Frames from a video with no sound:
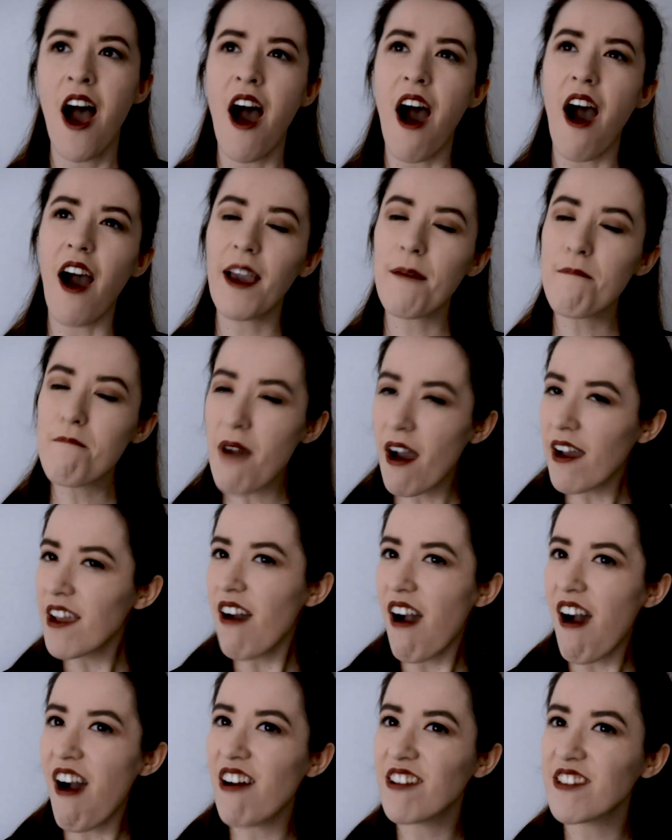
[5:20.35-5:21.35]
I might
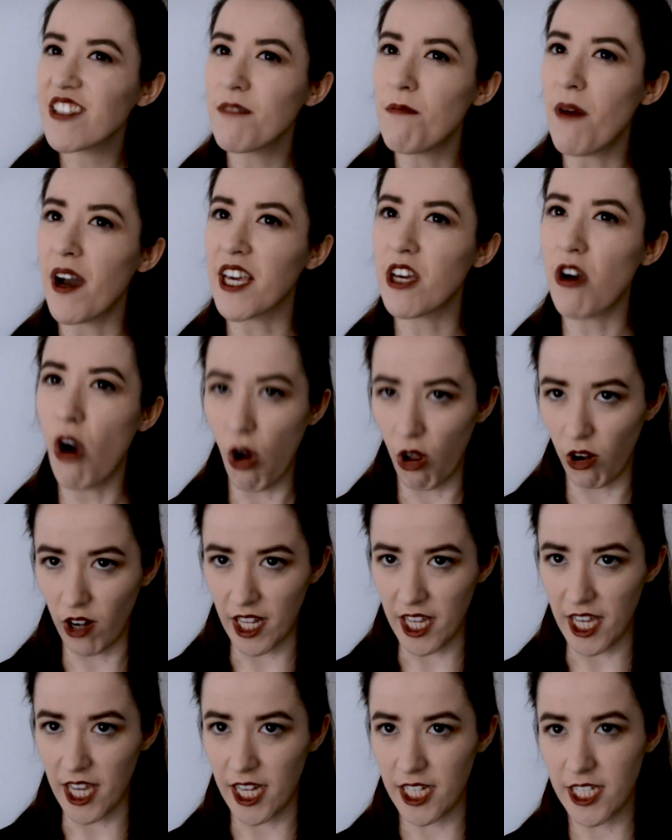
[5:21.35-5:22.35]
ask my
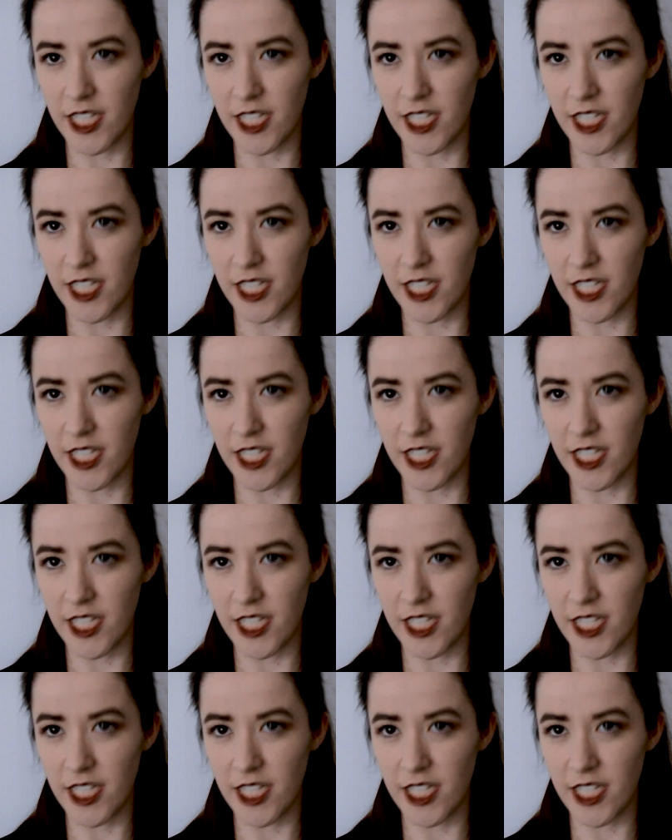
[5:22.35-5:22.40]
colleague,